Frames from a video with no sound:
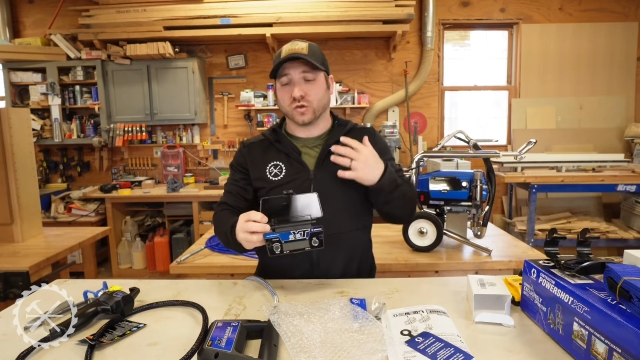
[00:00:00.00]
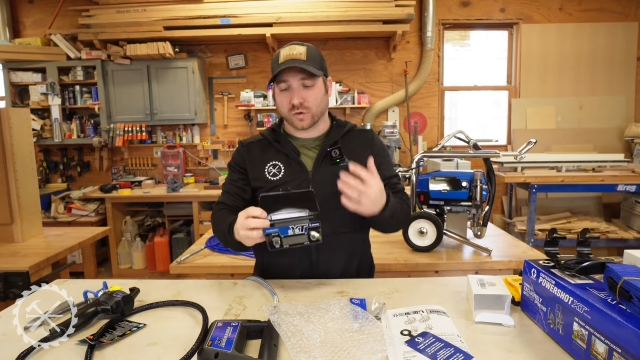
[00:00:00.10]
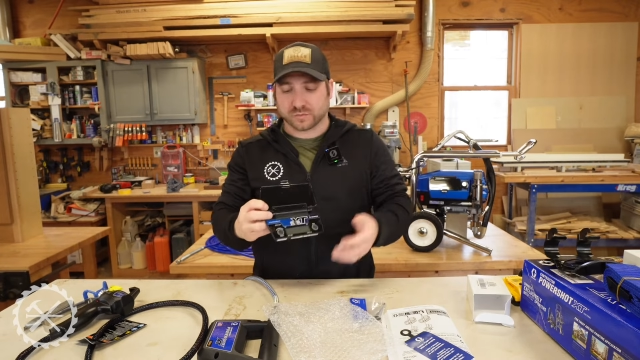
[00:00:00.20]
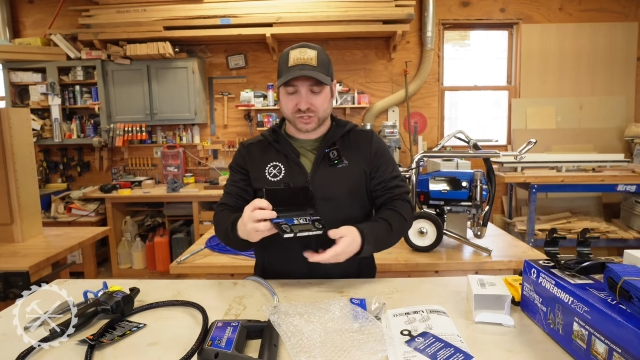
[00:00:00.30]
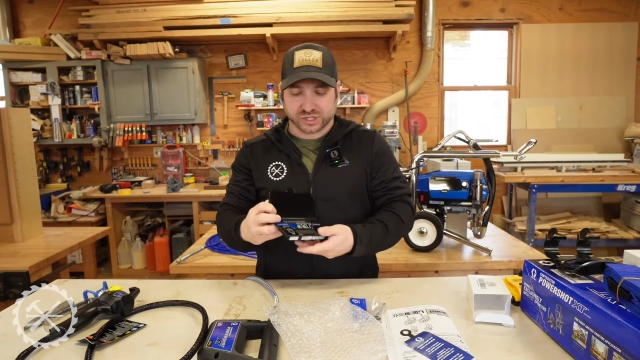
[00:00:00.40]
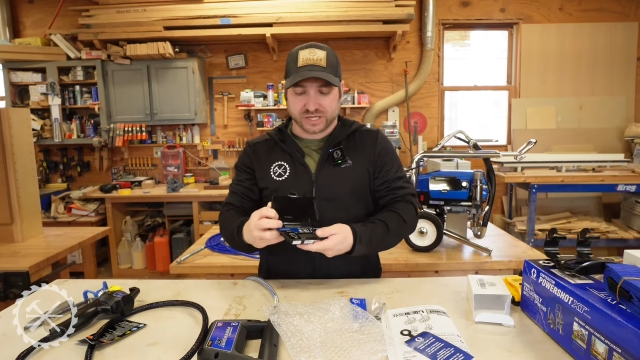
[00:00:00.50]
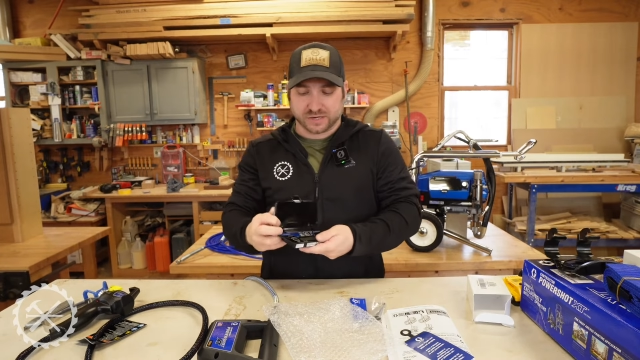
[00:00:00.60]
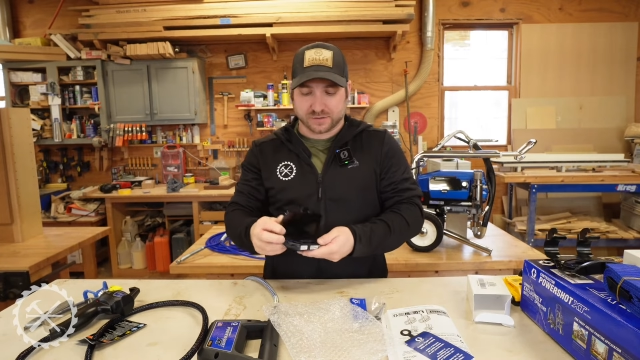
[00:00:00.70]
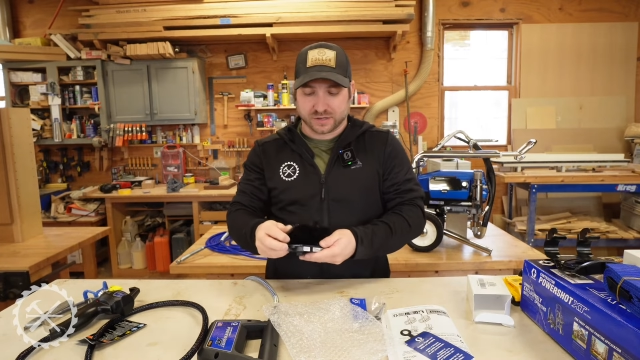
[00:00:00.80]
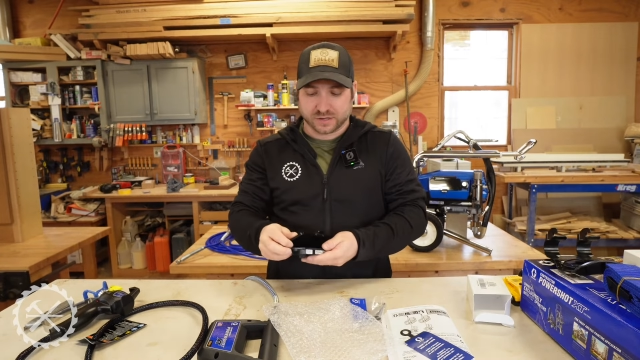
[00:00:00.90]
your
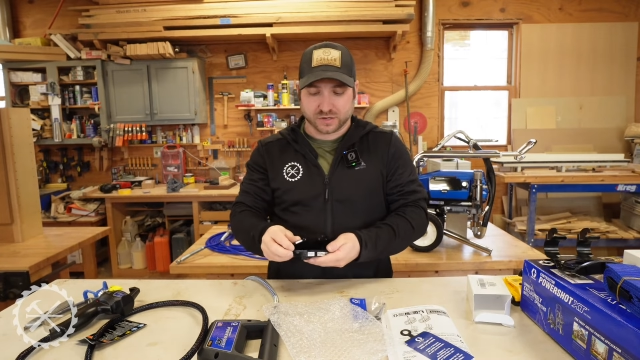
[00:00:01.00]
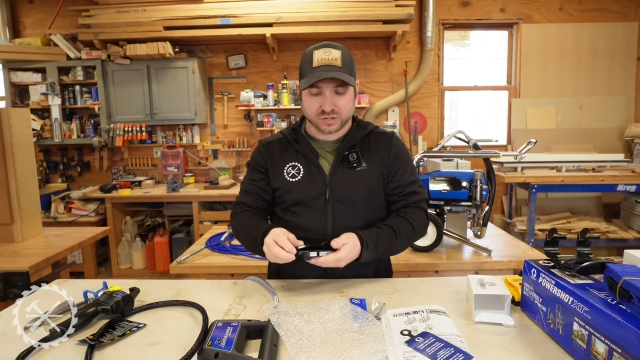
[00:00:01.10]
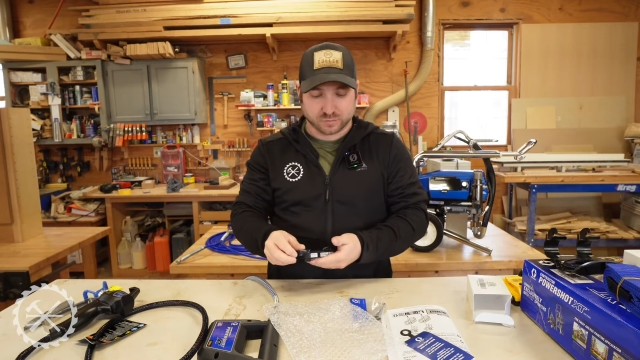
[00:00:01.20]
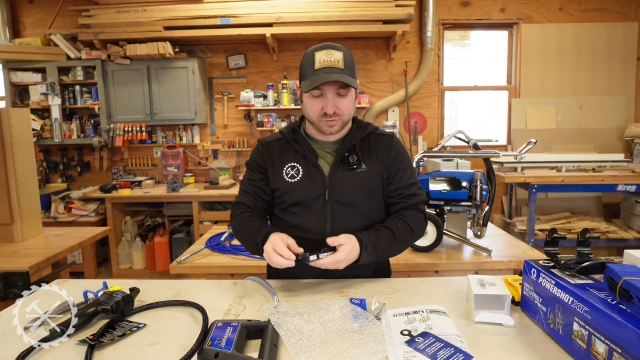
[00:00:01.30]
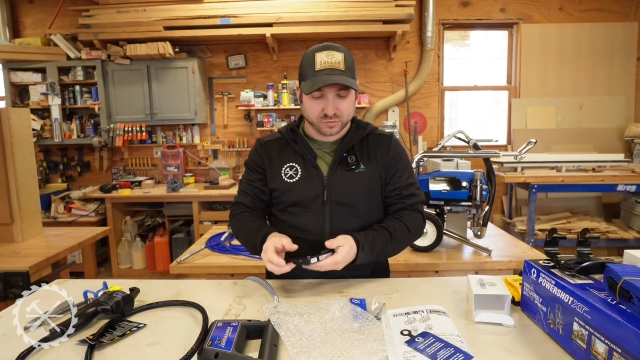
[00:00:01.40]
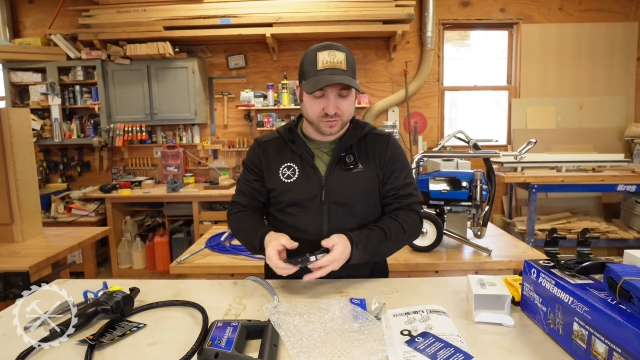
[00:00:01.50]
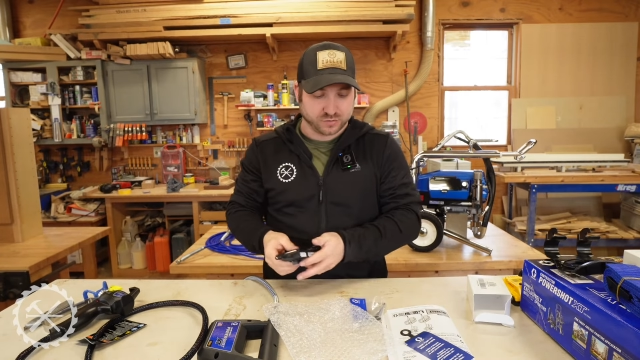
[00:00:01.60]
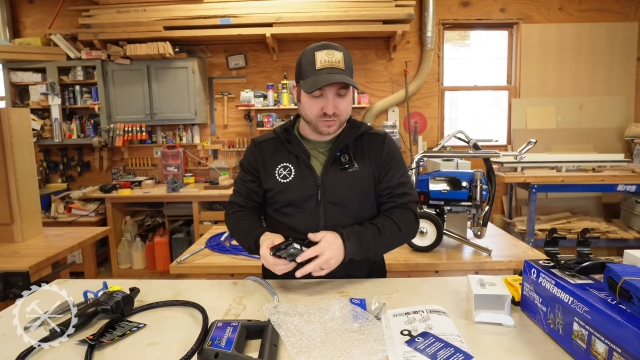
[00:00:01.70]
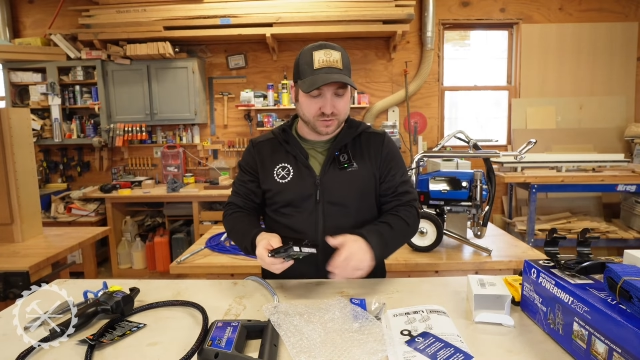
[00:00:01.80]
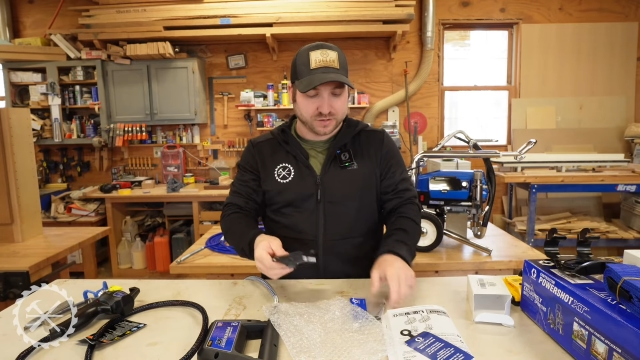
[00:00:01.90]
machine to
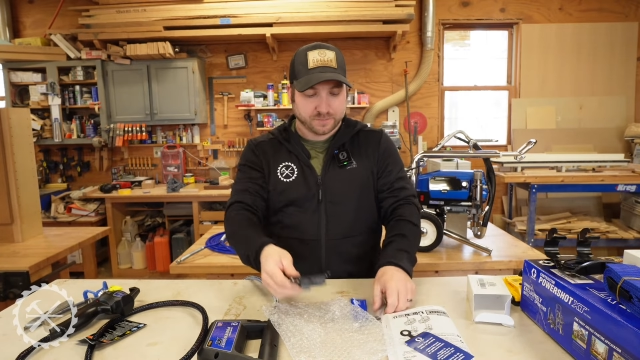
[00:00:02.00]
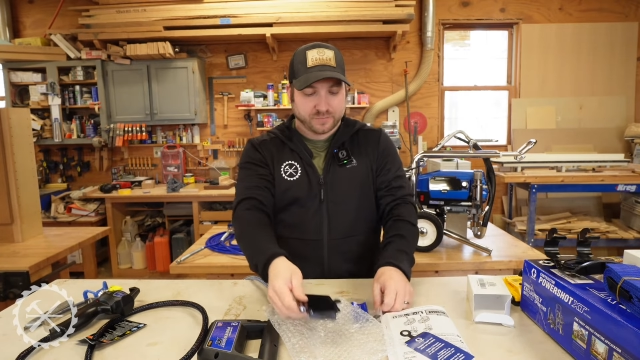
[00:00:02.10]
Bluetooth.